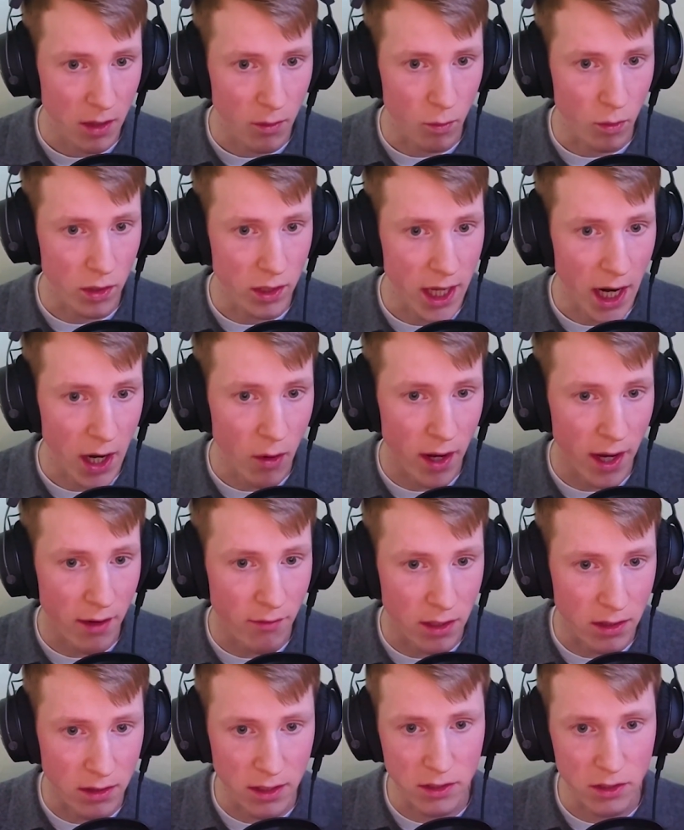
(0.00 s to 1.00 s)
we're now
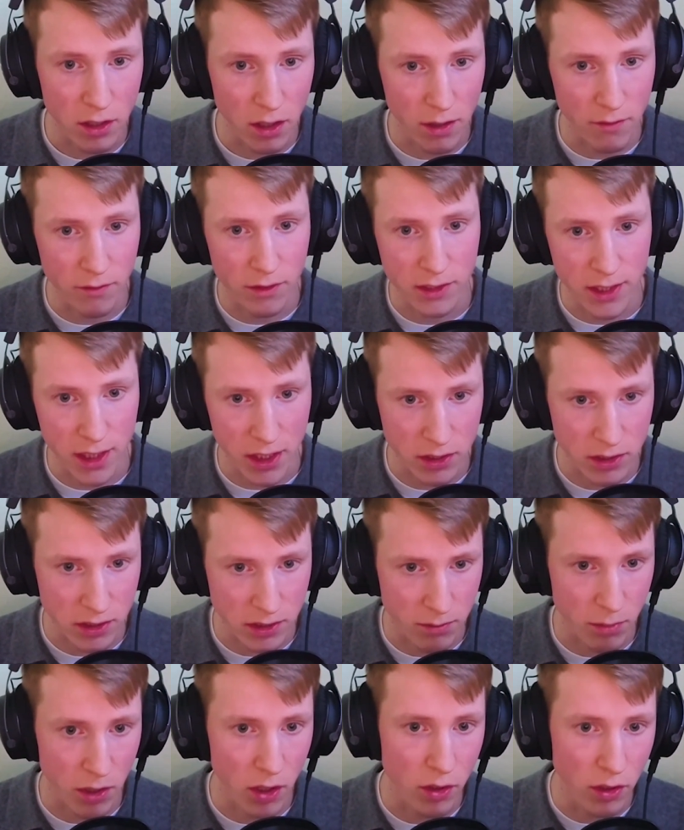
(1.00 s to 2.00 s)
having these conversations
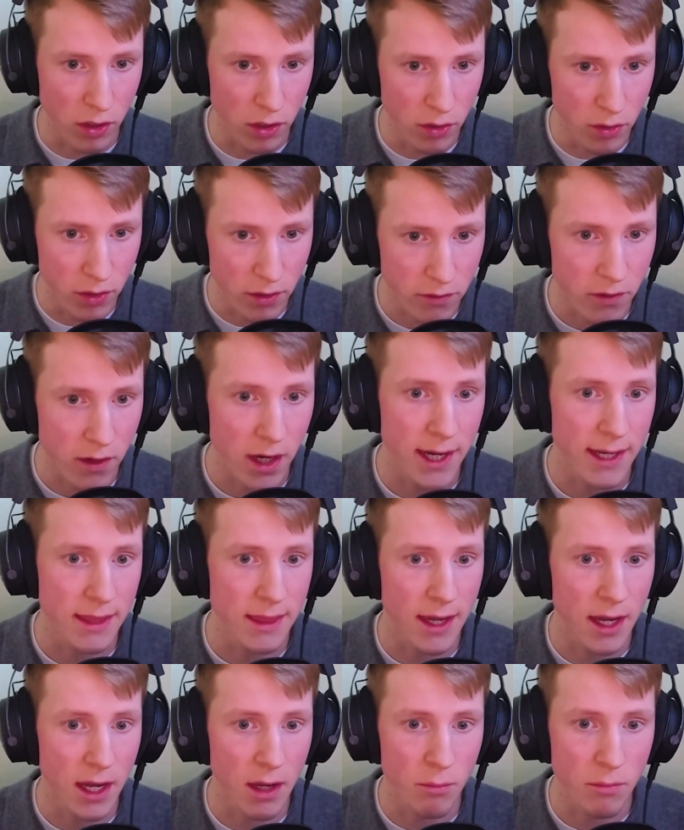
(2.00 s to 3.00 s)
about unifying
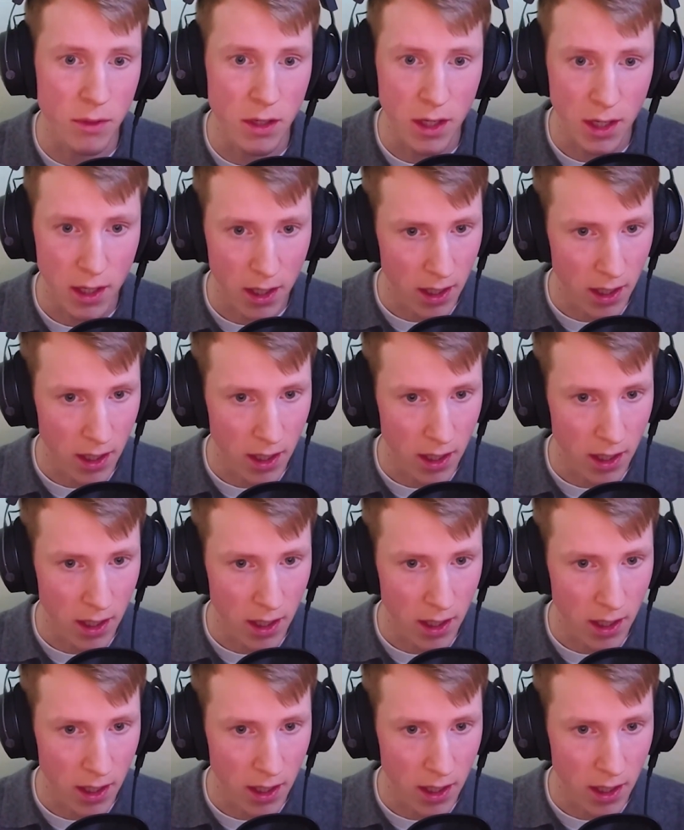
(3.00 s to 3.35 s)
them